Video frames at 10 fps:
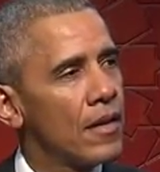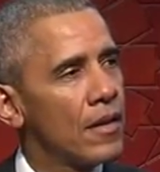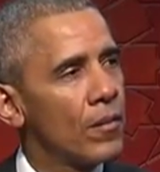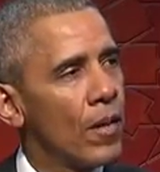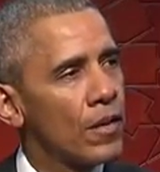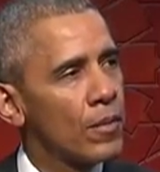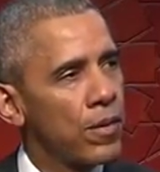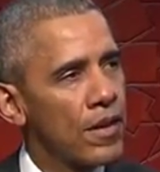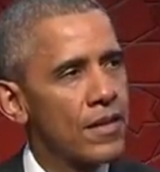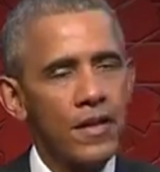the
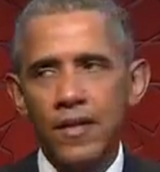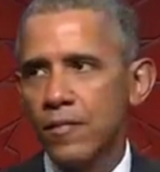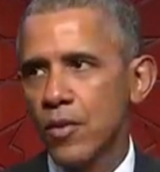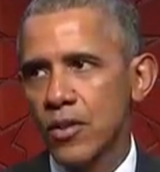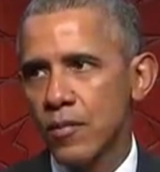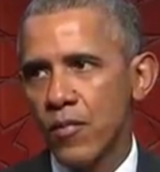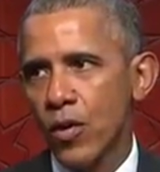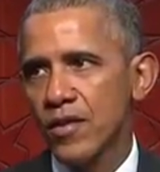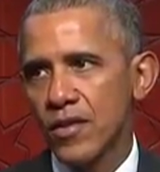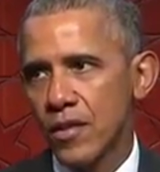multiplicity of Muslim
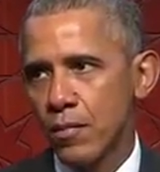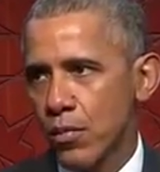voices that